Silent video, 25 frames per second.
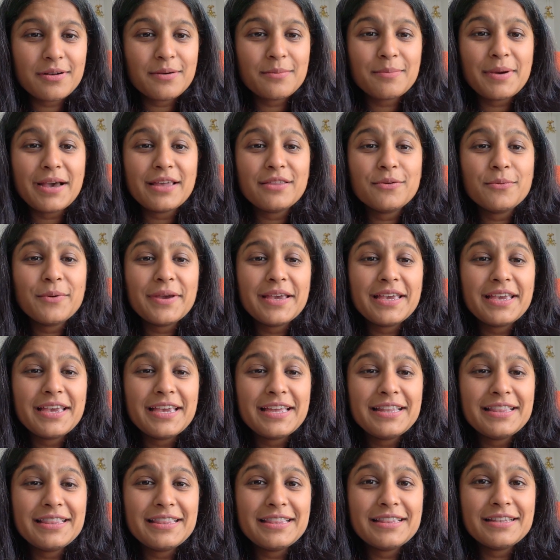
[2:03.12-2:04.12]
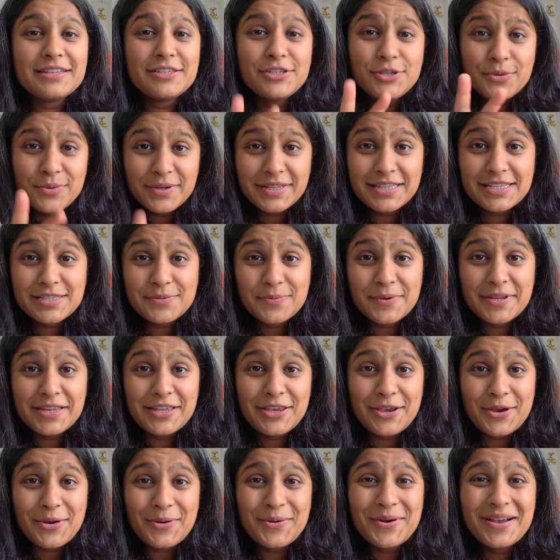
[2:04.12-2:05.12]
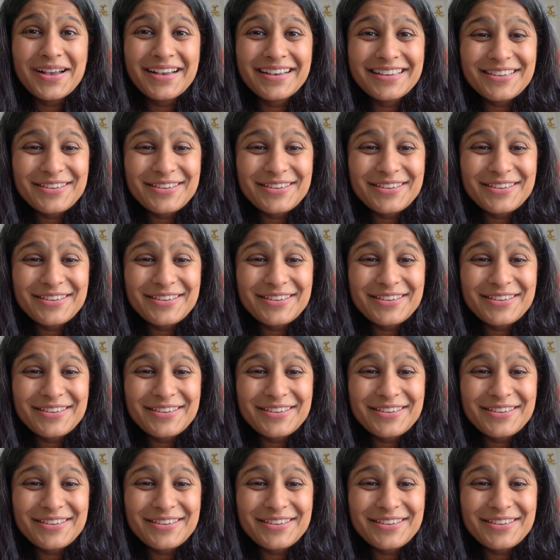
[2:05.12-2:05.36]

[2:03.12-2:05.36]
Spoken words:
by the way, during this video